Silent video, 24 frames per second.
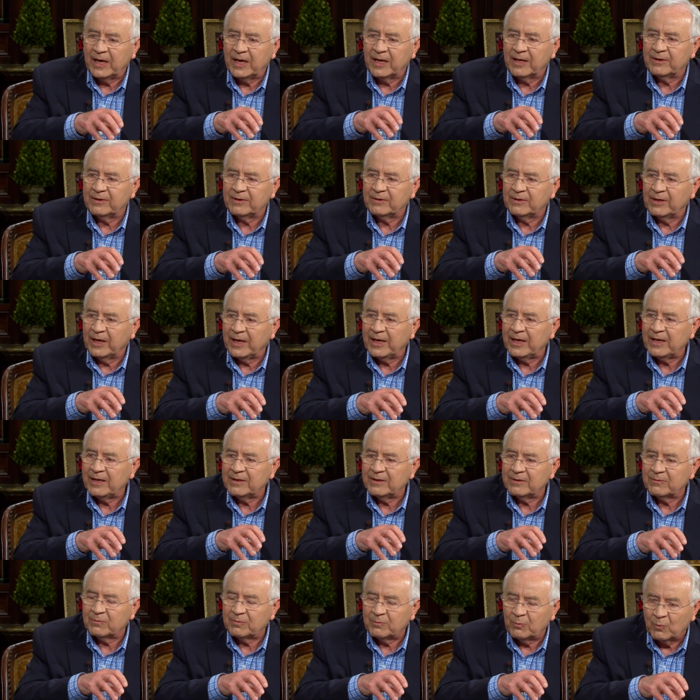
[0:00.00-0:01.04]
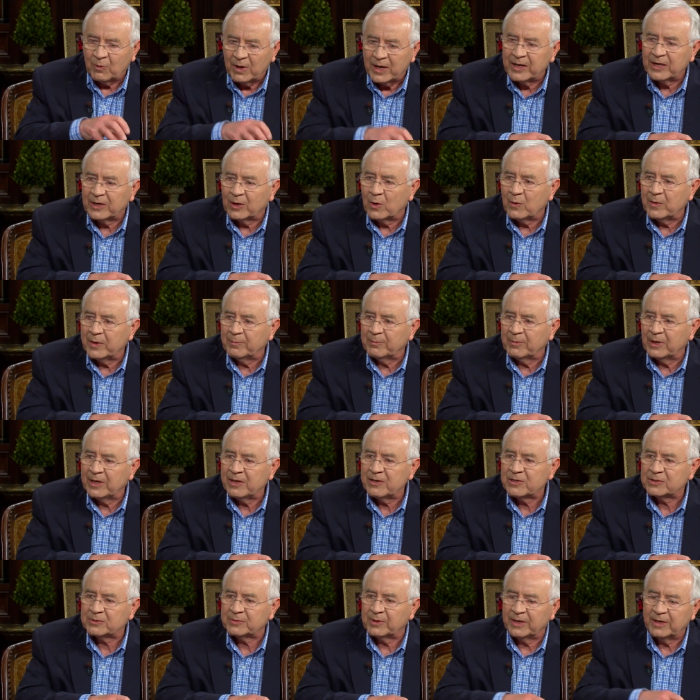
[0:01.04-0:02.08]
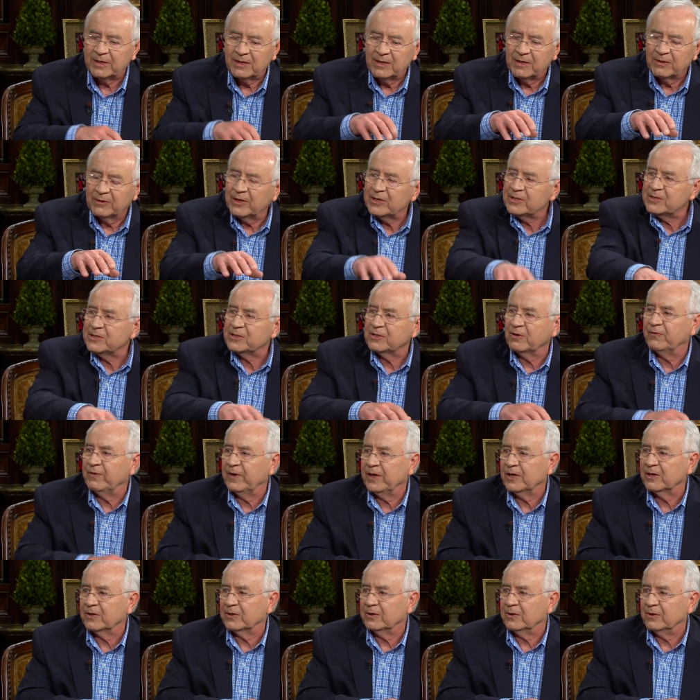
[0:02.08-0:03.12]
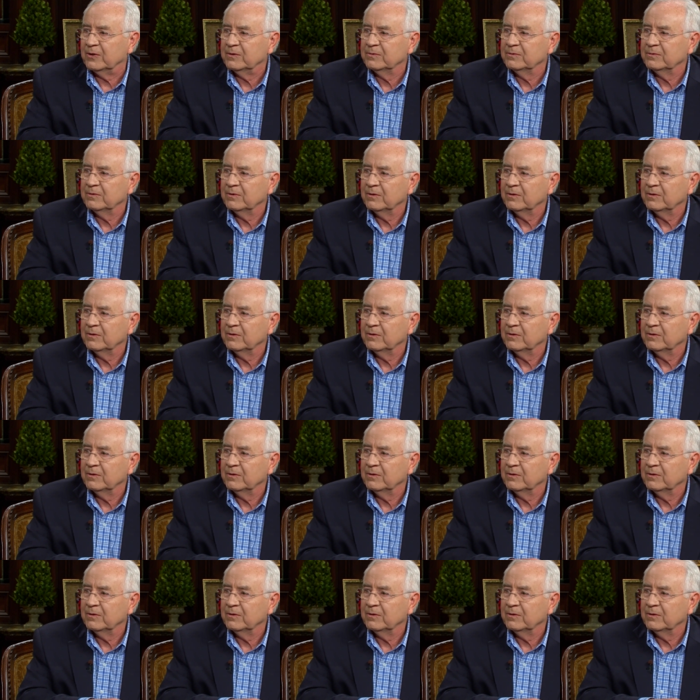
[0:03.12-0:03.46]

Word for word: and they want to go in ministry. This is a vehicle.